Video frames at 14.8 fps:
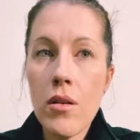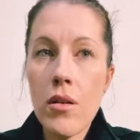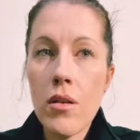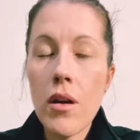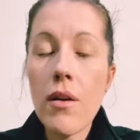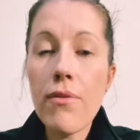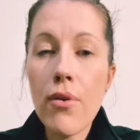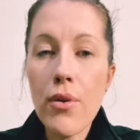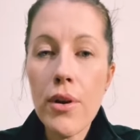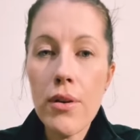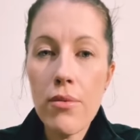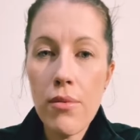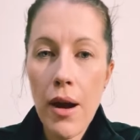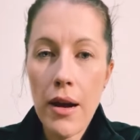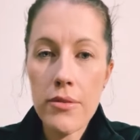Avoid
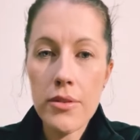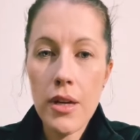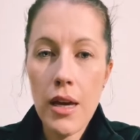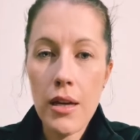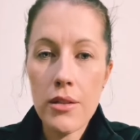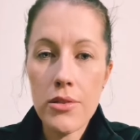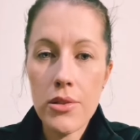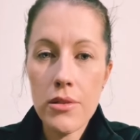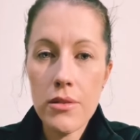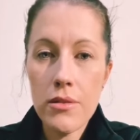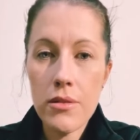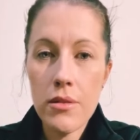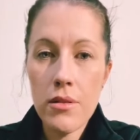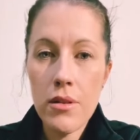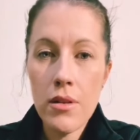round cages,
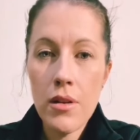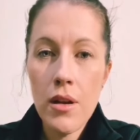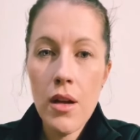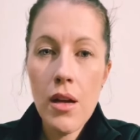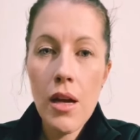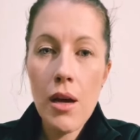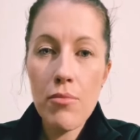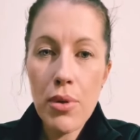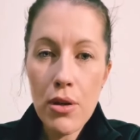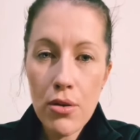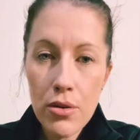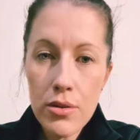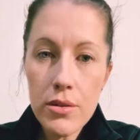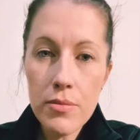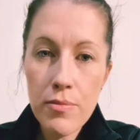and
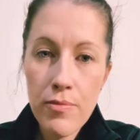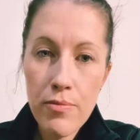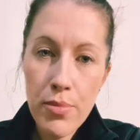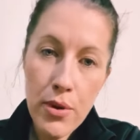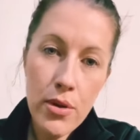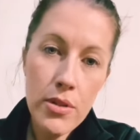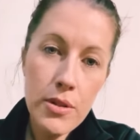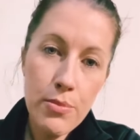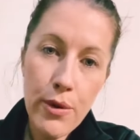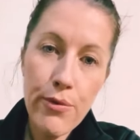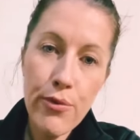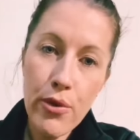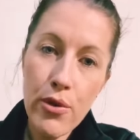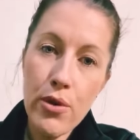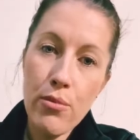because birds
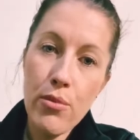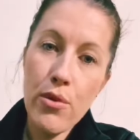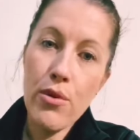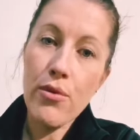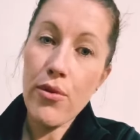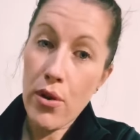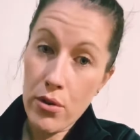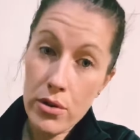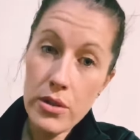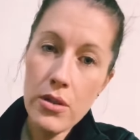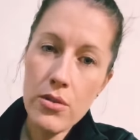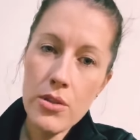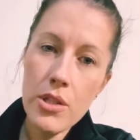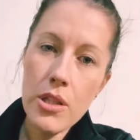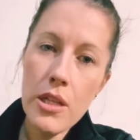prefer to move
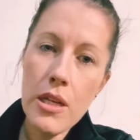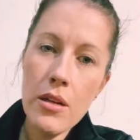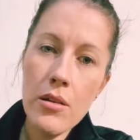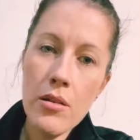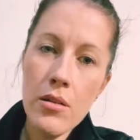horizontally,